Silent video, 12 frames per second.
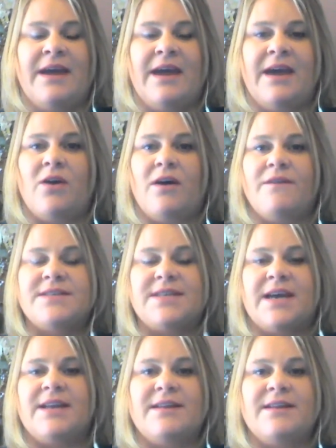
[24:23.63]
and all of a
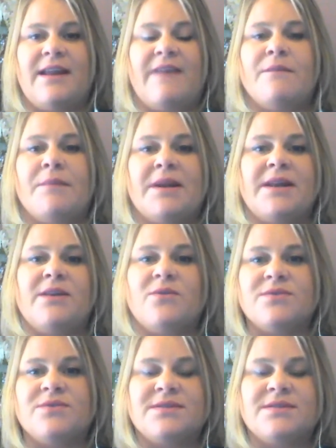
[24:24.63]
sudden everybody
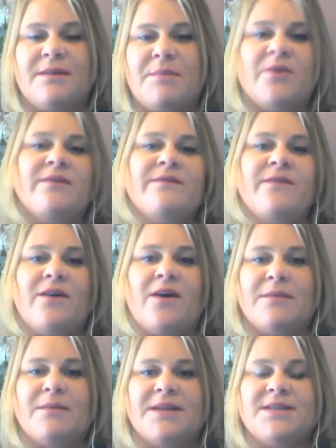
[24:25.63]
knows about
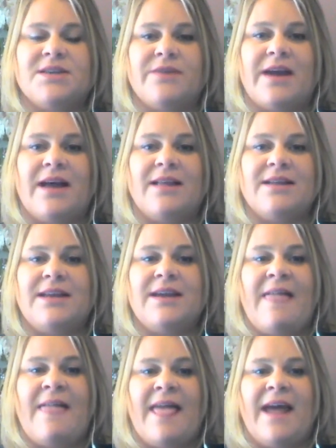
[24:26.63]
augmented reality.
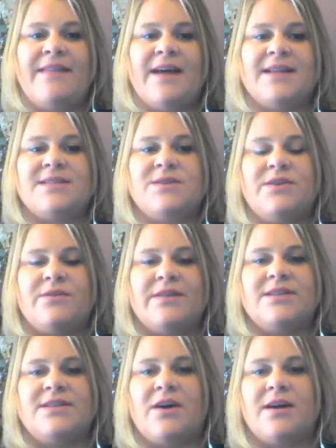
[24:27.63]
And that's, you know,
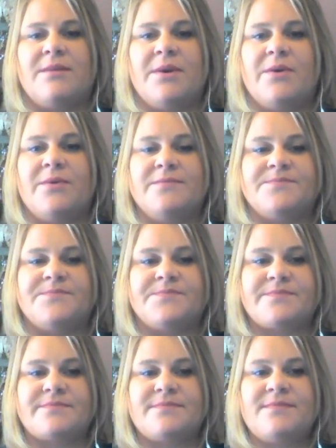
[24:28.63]
they talk about
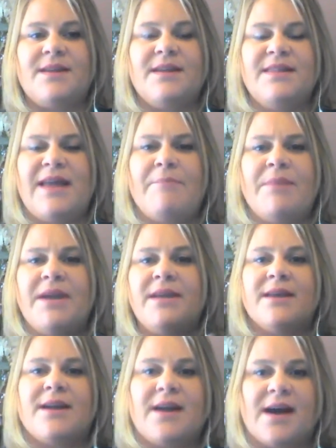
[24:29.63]
that
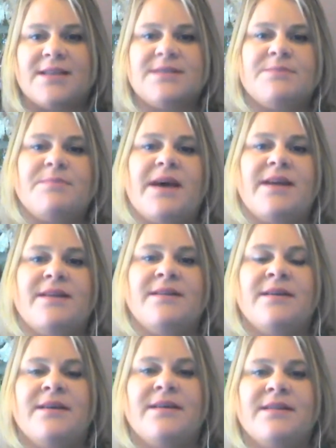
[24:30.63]
being the cusp, that
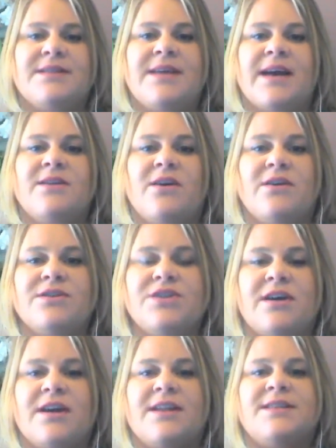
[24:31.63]
the technology
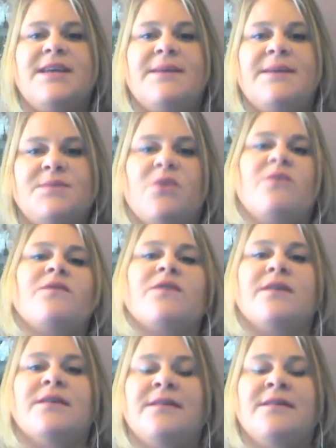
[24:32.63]
kind of tipped
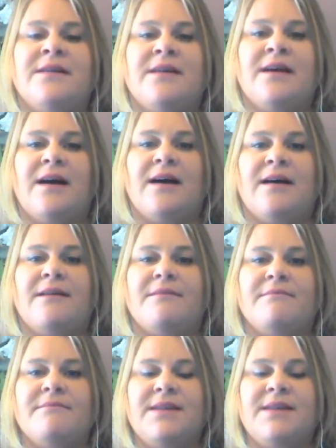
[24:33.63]
over
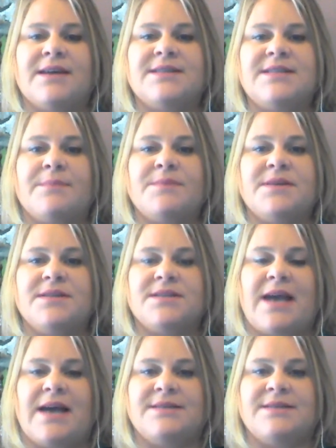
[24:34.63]
the acceptance
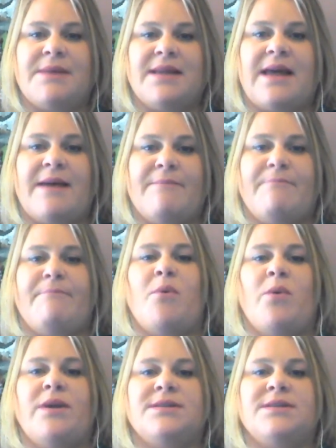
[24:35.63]
chasm at that
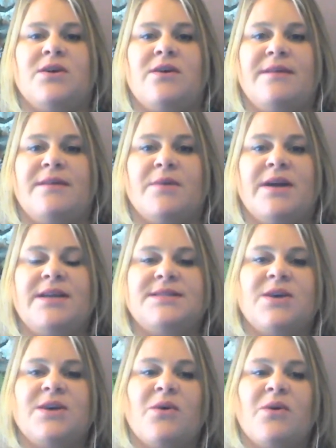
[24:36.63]
point in time, right?
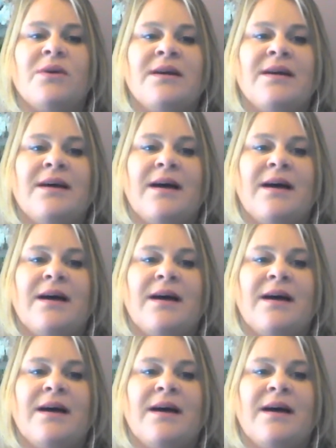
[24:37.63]
So that's